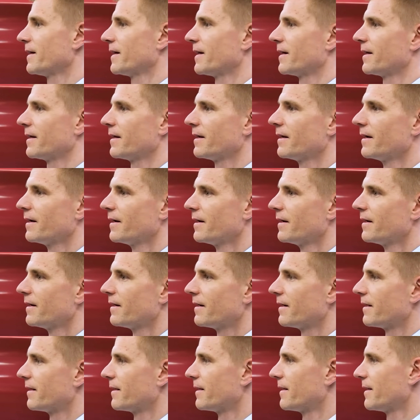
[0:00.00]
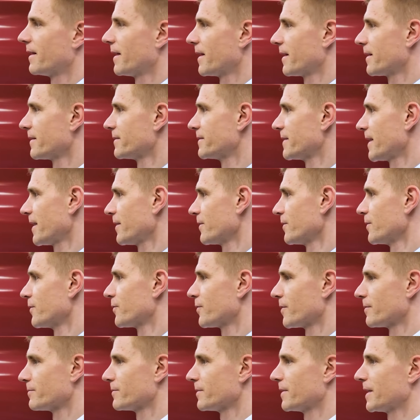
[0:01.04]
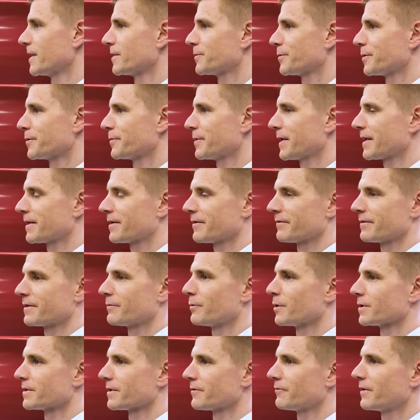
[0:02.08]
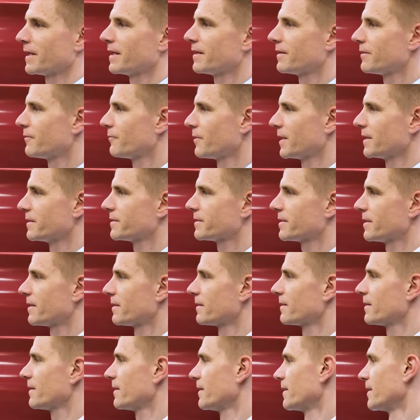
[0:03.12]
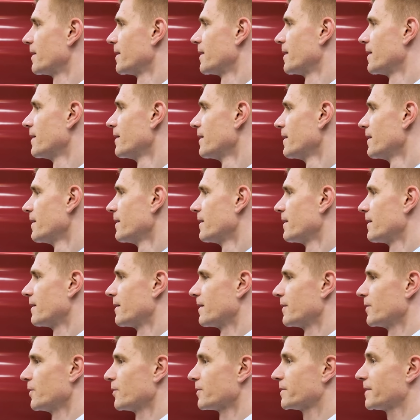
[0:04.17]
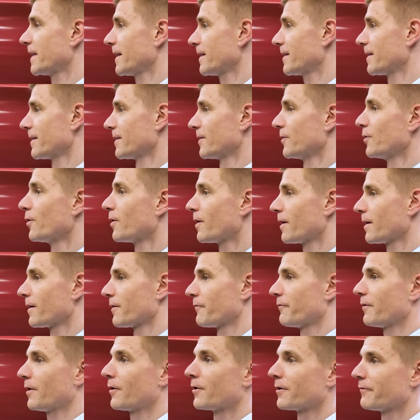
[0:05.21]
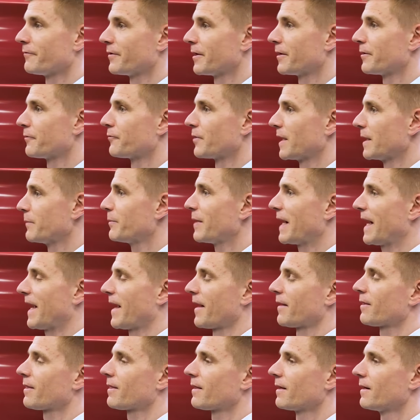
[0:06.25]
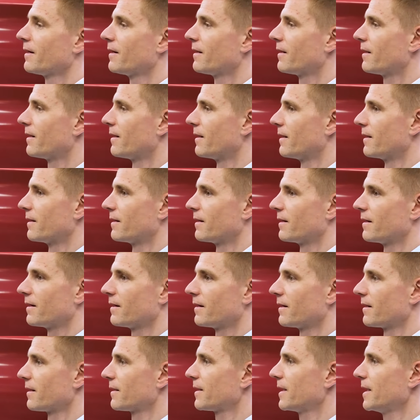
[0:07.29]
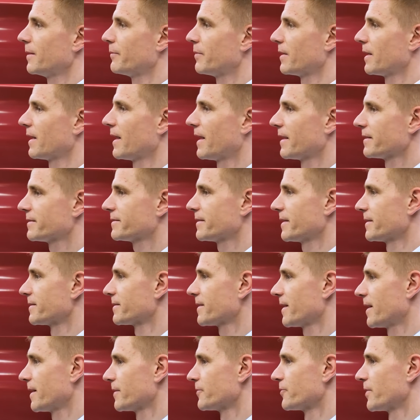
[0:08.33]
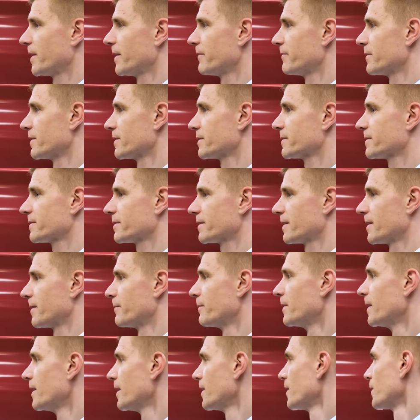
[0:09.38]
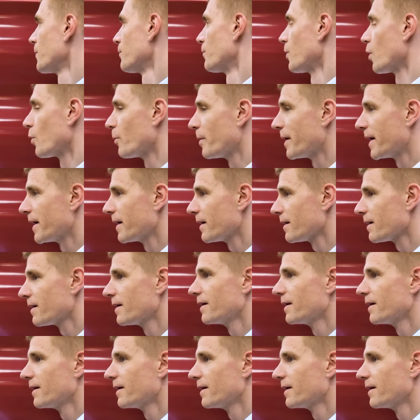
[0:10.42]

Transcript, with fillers: and I can tell you from today's perspective it was a great great start you're taking you're on a, on a very great path on keeping us as car drivers um, mobile